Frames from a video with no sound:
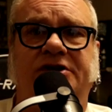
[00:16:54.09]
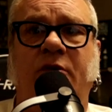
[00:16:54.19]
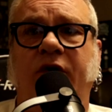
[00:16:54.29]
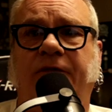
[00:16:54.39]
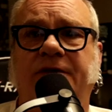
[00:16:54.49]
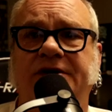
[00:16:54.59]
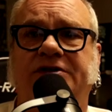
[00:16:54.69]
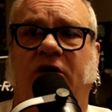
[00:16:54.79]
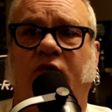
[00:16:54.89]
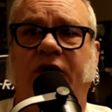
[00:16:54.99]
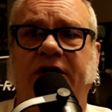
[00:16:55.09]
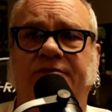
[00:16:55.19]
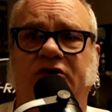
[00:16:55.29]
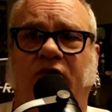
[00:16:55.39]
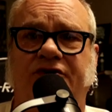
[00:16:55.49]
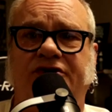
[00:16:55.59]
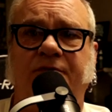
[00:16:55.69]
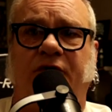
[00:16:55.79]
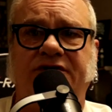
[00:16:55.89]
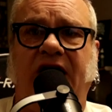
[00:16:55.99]
Stay away from things that are ribbed or
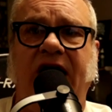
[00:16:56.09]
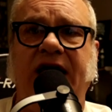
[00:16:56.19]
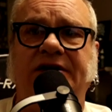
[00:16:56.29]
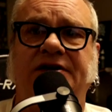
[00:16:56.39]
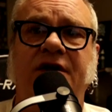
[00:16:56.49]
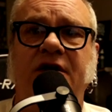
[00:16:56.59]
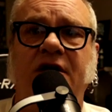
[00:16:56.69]
super tight.